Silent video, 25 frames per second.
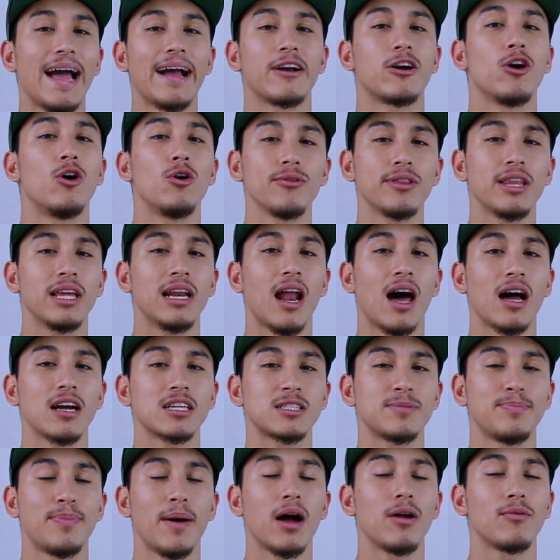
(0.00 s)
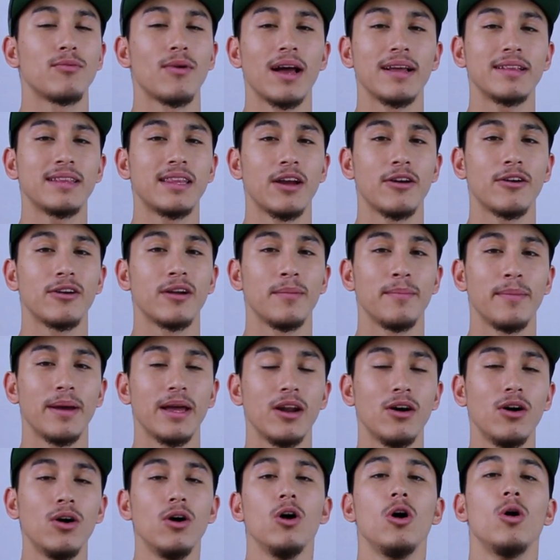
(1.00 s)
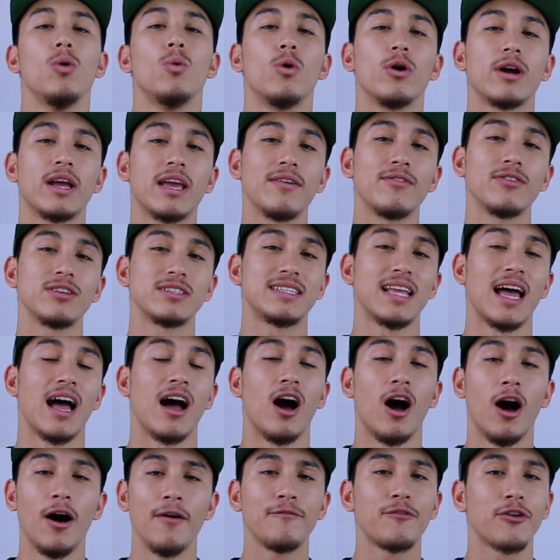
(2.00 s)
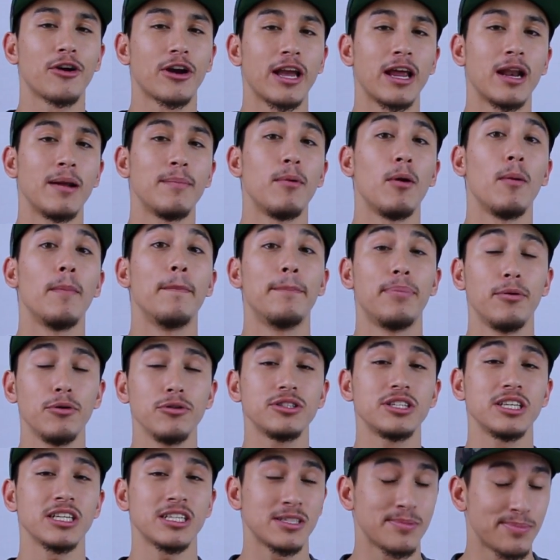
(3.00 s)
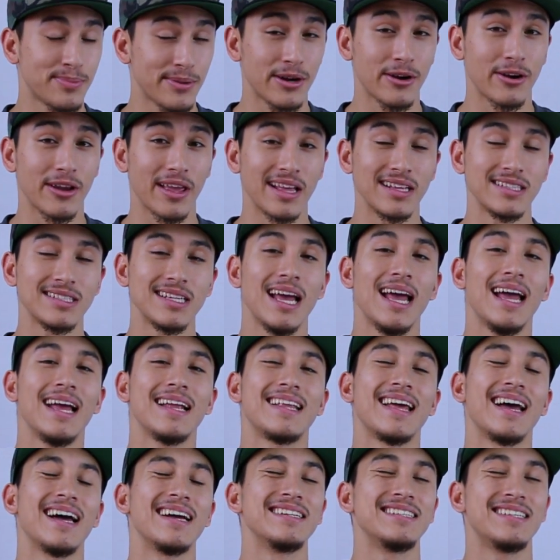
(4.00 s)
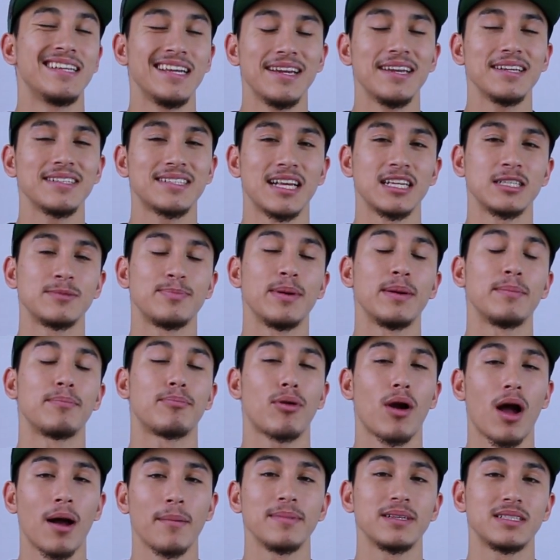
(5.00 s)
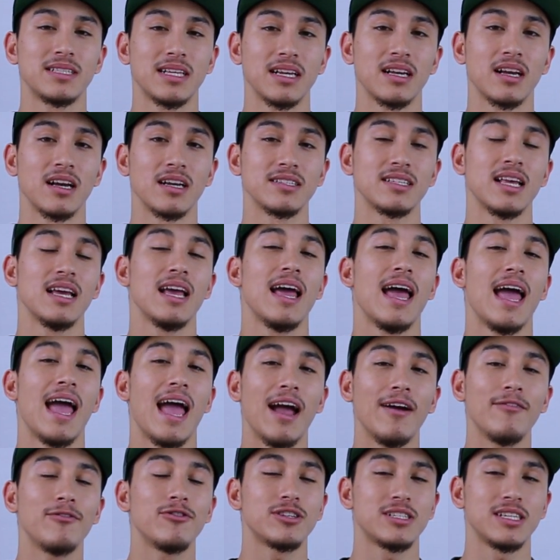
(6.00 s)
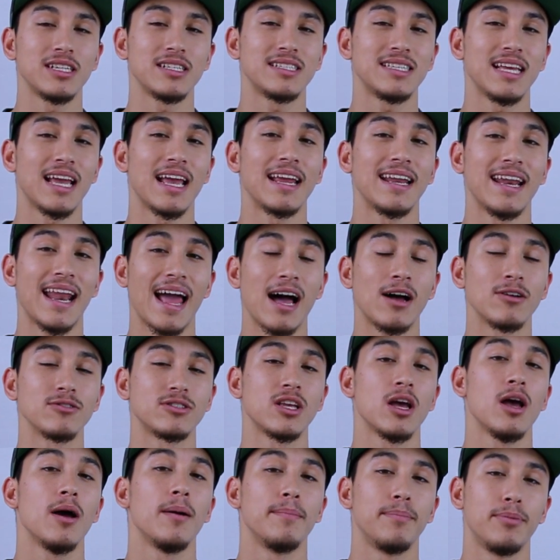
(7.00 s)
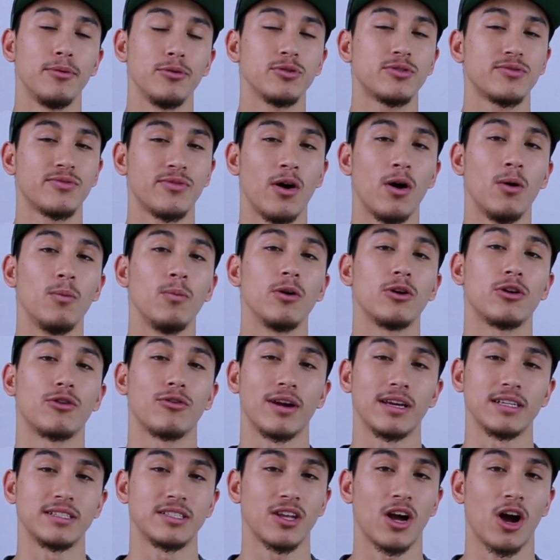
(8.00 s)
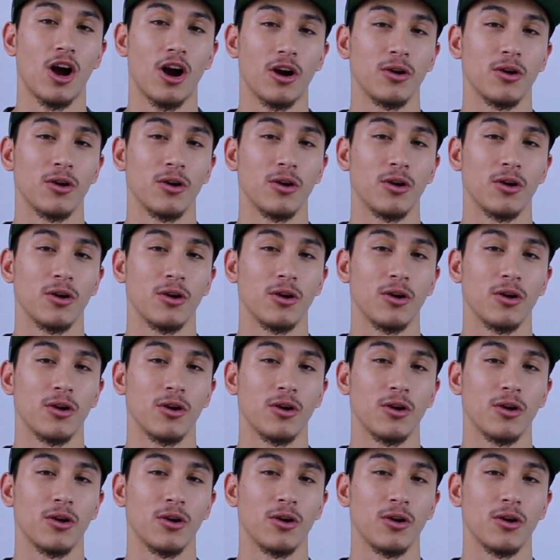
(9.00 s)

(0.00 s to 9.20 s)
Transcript: That Goldilocks spot right there in the middle will give us that unforgettable Boost experience that Adidas has been promising us ever since they announced Boost Foam would grace the